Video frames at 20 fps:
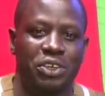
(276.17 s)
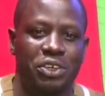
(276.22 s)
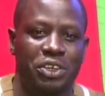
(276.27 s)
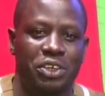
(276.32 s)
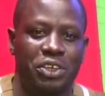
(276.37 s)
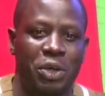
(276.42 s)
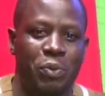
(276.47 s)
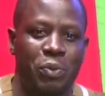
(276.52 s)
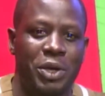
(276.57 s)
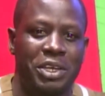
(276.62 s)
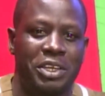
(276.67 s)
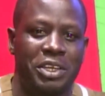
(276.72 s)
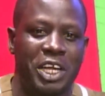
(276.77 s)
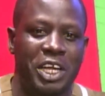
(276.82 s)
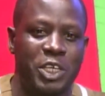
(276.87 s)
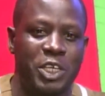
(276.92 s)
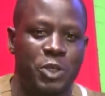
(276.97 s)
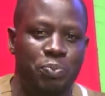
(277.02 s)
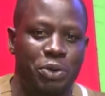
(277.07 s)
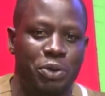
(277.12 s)
they were
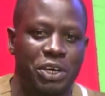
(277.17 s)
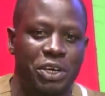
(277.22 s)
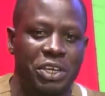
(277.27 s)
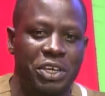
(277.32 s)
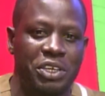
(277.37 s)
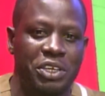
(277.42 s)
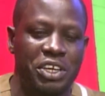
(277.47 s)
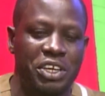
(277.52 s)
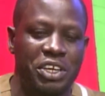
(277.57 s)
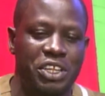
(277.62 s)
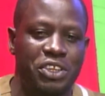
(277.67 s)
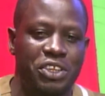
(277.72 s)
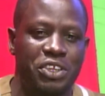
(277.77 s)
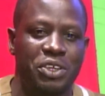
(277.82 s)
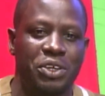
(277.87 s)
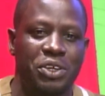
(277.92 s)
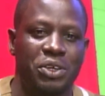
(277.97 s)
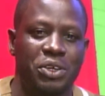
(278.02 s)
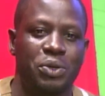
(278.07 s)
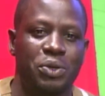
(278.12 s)
desperate needs
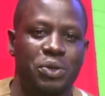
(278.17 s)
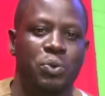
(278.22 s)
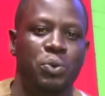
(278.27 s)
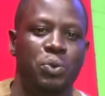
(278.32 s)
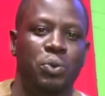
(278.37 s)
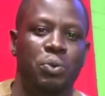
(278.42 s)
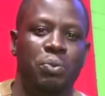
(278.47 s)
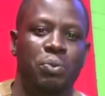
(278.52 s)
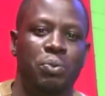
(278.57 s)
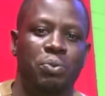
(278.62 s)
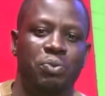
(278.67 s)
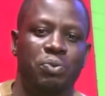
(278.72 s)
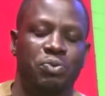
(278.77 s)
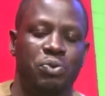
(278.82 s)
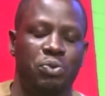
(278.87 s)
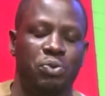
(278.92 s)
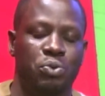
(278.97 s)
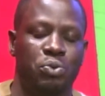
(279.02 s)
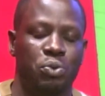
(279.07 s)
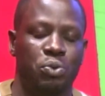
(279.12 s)
to
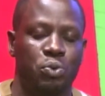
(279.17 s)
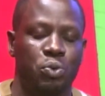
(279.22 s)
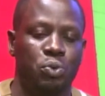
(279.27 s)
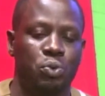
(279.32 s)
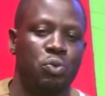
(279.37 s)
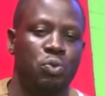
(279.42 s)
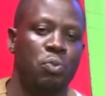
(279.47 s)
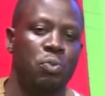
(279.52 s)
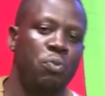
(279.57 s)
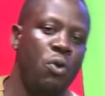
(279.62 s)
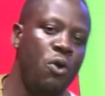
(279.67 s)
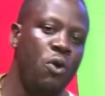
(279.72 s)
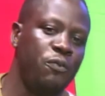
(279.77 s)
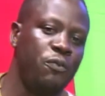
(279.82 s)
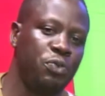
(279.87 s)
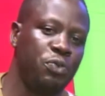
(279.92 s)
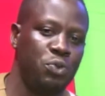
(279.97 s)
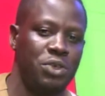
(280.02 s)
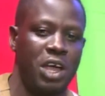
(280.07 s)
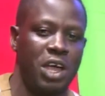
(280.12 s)
move
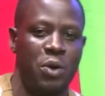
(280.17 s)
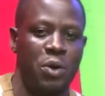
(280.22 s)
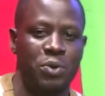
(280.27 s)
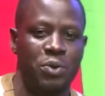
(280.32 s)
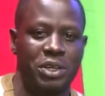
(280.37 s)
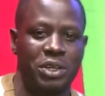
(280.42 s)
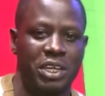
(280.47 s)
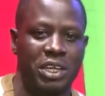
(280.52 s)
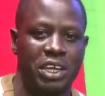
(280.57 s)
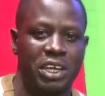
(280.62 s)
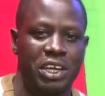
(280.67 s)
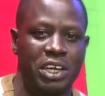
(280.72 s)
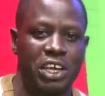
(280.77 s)
to Yaoundé.